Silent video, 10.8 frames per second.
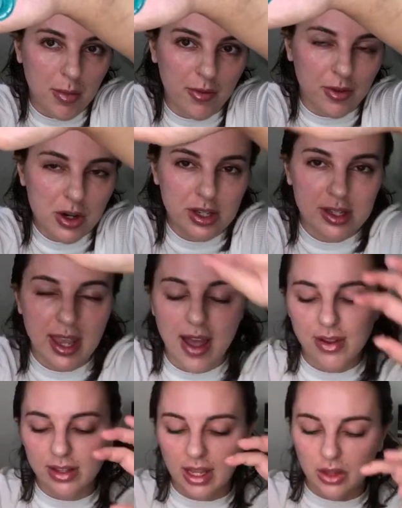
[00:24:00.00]
versus
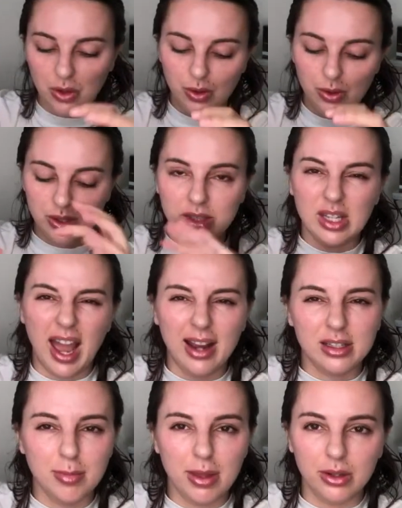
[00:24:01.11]
having like those
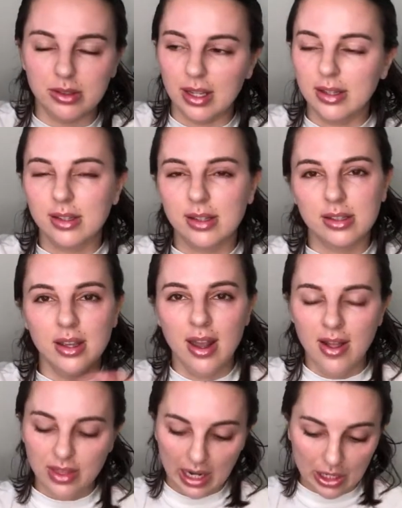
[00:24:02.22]
stacked metal discs
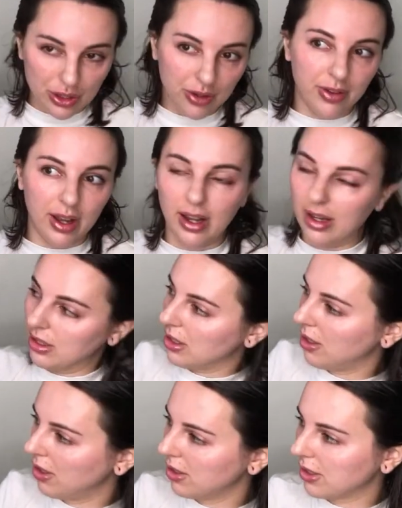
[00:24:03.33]
that I do find,
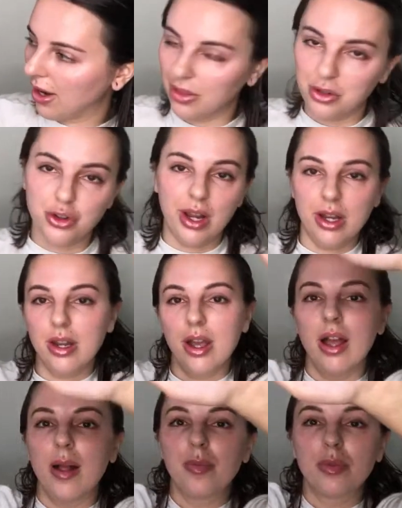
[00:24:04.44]
sorry, the train,
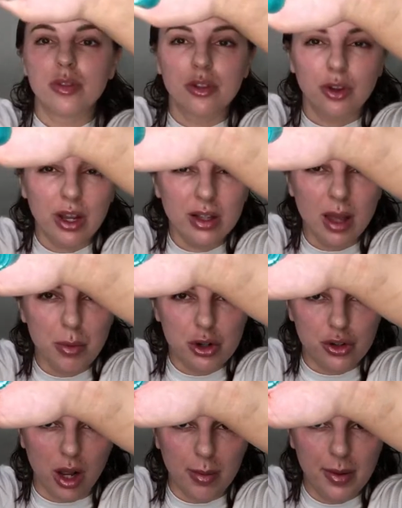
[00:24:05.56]
create a lot more
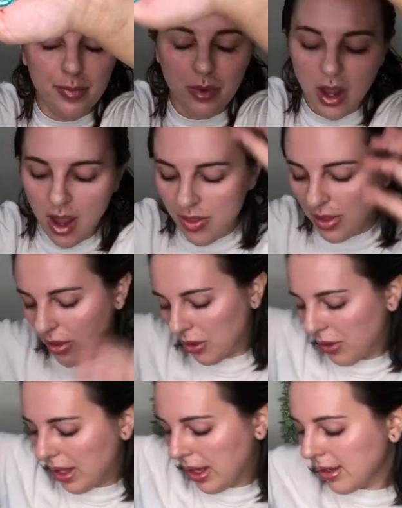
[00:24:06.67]
trauma. The other
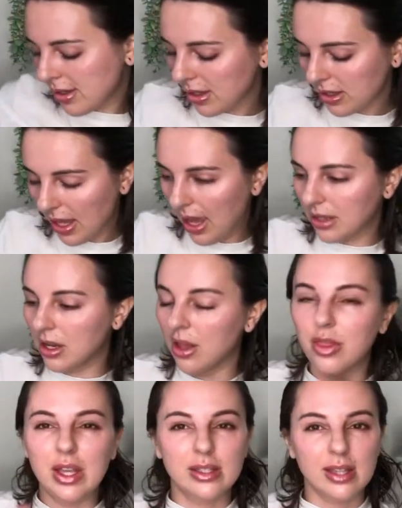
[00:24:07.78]
thing is that
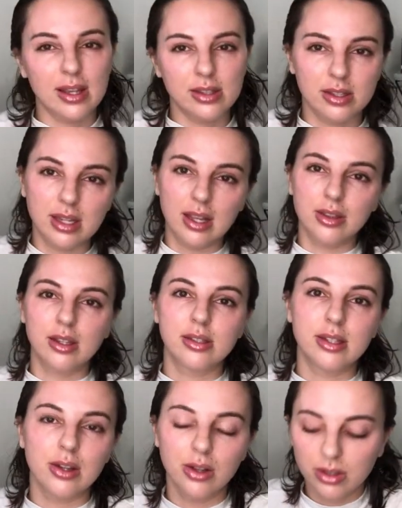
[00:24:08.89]
this has the stainless
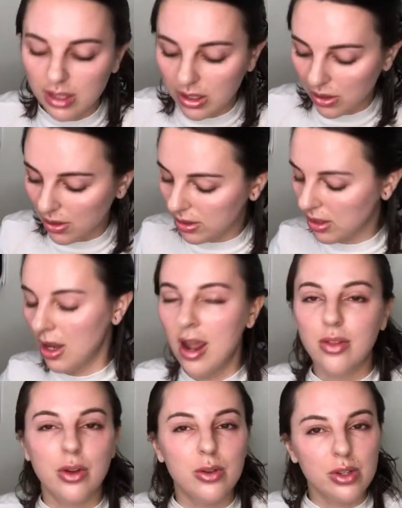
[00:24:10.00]
steel needles.
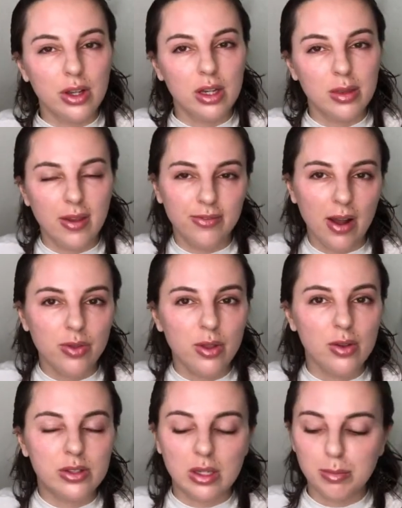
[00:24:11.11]
Those are good. They found
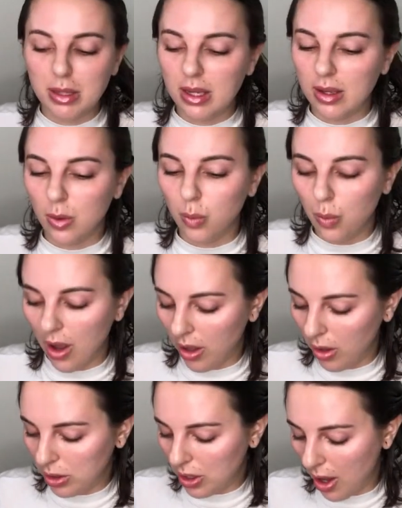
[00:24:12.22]
those to be,
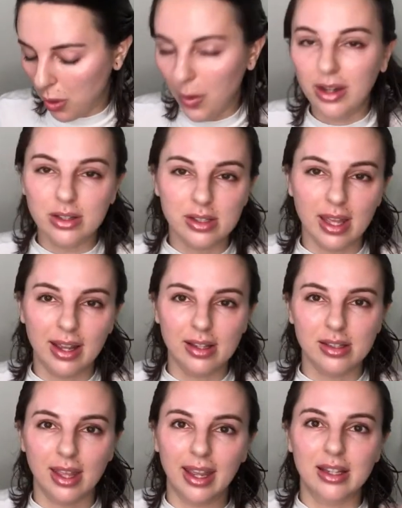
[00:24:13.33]
while not quite as
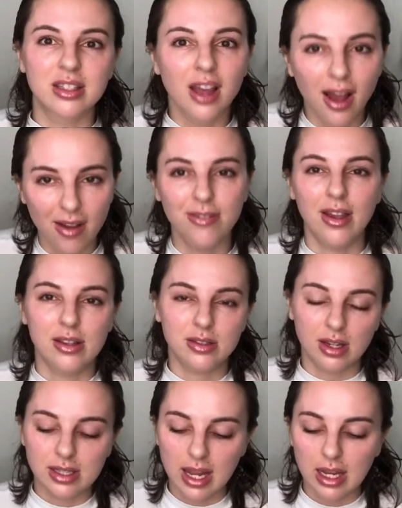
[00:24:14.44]
like tough as
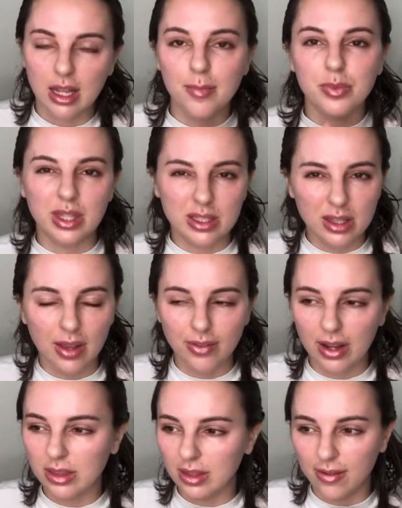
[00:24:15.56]
titanium, they
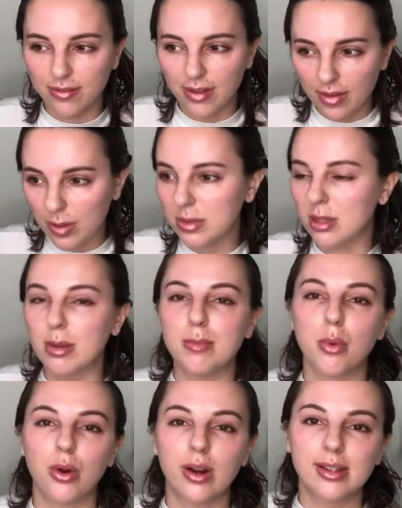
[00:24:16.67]
found them to be
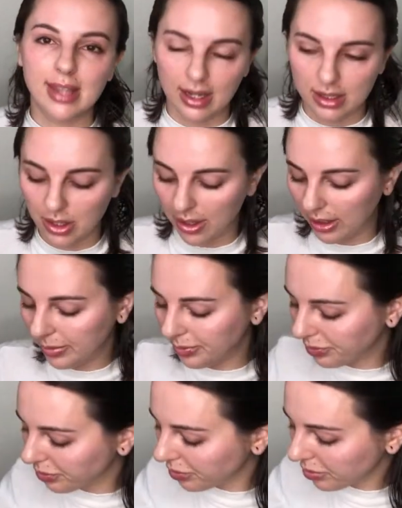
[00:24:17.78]
more sanitary.
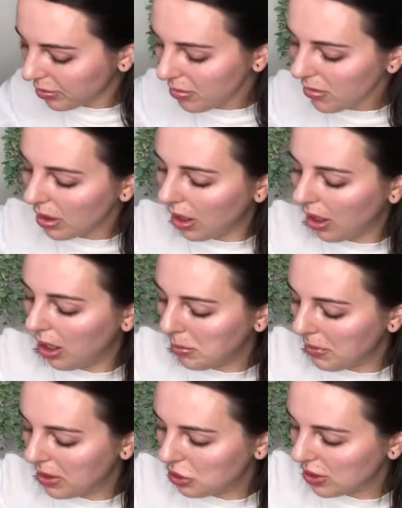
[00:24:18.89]

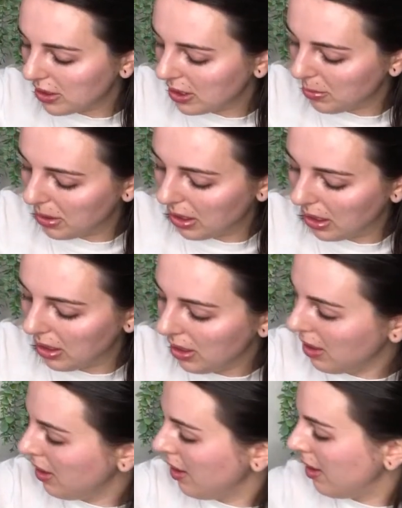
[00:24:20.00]
And then just to be
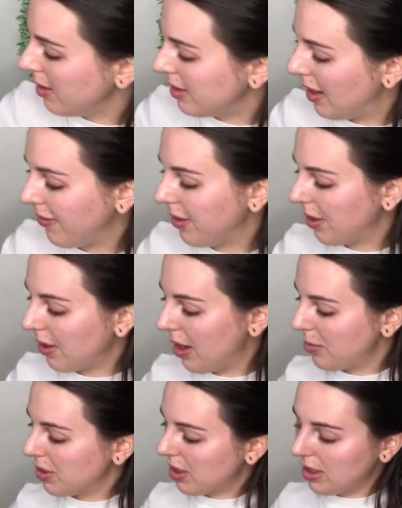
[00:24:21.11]
safe here, I'm
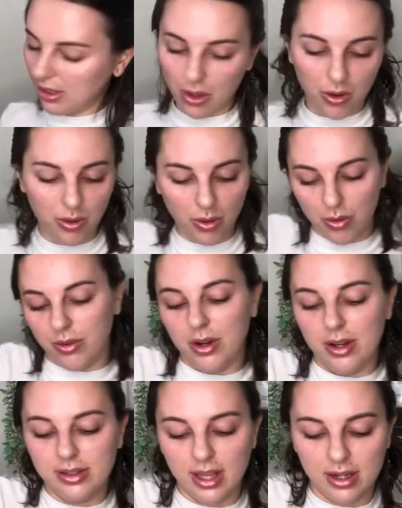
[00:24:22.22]
just gonna go over
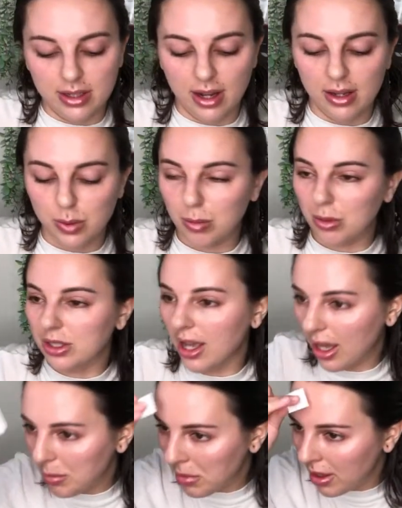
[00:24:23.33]
and sanitize one more
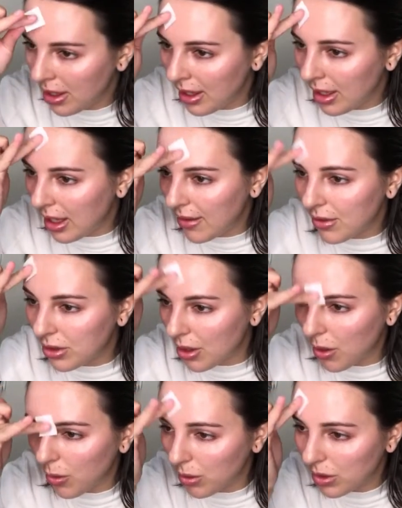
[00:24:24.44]
time, even
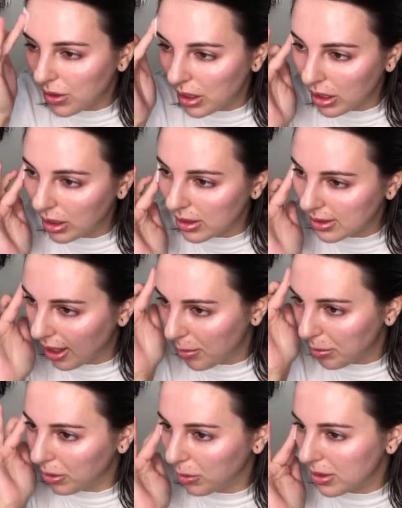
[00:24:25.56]
though the
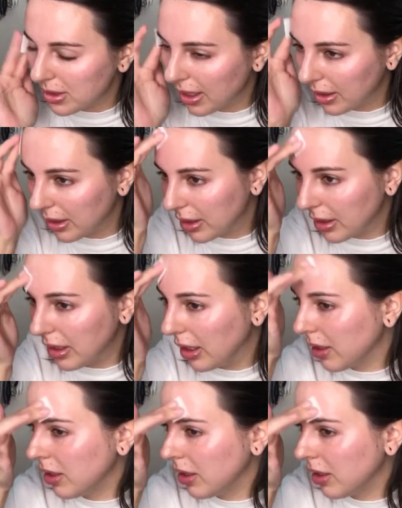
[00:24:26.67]
scalpel was technically